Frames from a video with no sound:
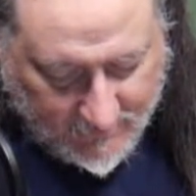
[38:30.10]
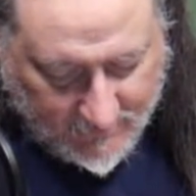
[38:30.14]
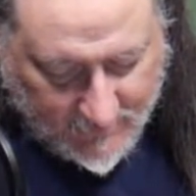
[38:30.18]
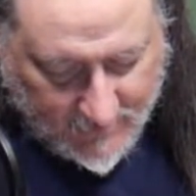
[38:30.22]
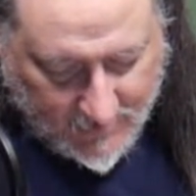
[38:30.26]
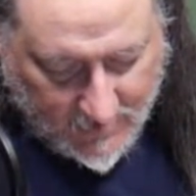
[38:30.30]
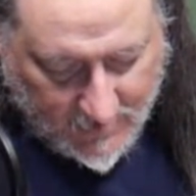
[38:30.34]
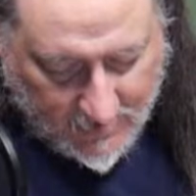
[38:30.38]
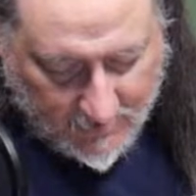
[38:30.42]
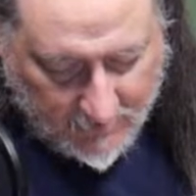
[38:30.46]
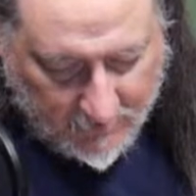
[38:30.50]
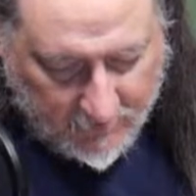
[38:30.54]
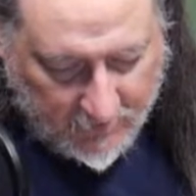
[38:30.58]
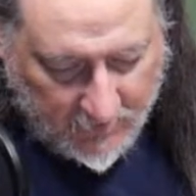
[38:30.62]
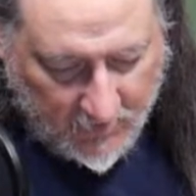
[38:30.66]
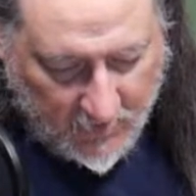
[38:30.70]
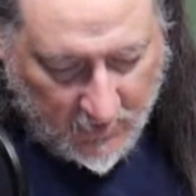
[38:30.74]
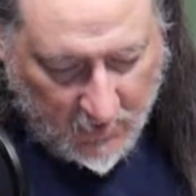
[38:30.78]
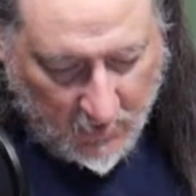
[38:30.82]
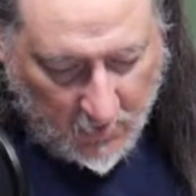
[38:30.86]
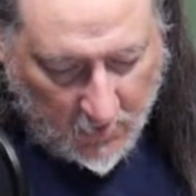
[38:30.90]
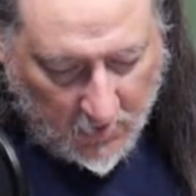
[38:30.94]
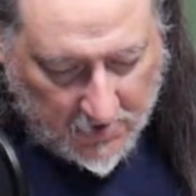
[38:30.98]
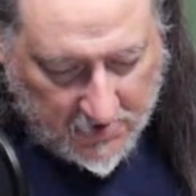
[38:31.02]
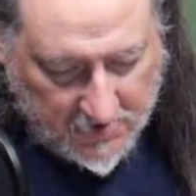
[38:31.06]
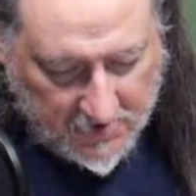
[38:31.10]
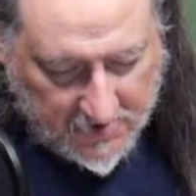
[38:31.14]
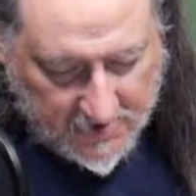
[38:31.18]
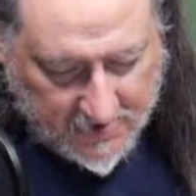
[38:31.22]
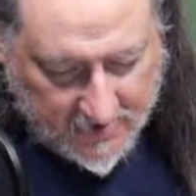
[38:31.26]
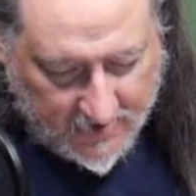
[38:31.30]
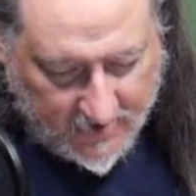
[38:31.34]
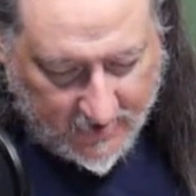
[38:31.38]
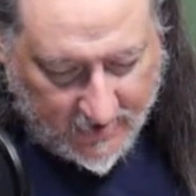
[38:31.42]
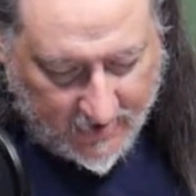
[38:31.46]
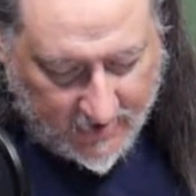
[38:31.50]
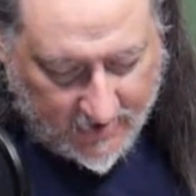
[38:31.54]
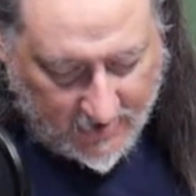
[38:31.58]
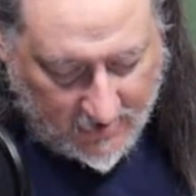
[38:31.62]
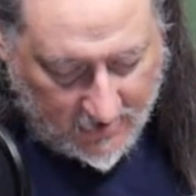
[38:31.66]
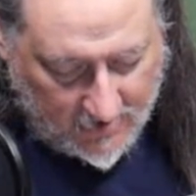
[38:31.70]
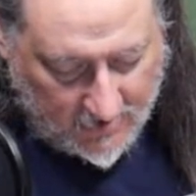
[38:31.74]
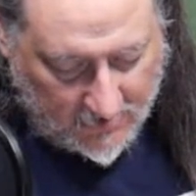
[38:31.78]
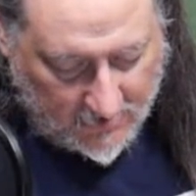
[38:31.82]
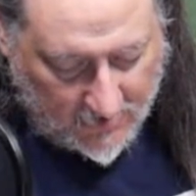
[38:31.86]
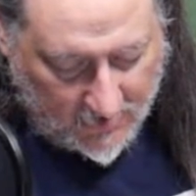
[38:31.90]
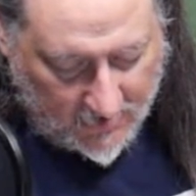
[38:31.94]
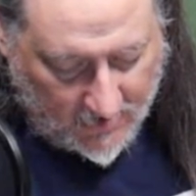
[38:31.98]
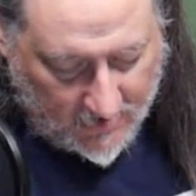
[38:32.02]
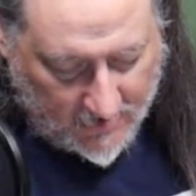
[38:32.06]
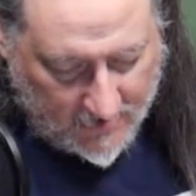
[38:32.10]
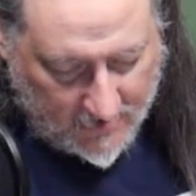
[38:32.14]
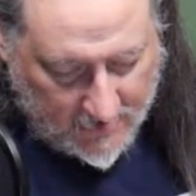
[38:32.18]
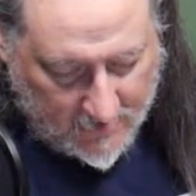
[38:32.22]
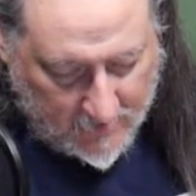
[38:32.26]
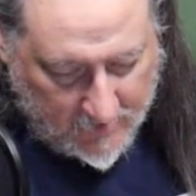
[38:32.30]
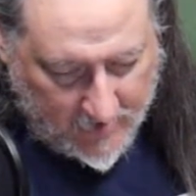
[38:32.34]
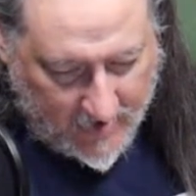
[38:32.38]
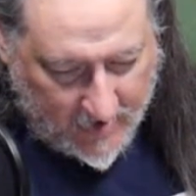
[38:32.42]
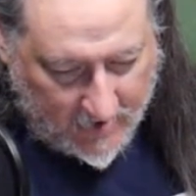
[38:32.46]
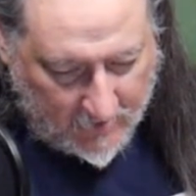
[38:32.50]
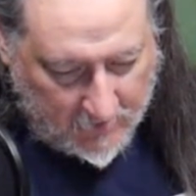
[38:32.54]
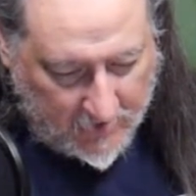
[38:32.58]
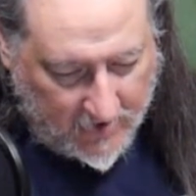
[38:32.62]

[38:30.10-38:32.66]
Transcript: Some gorgeous color art in the back,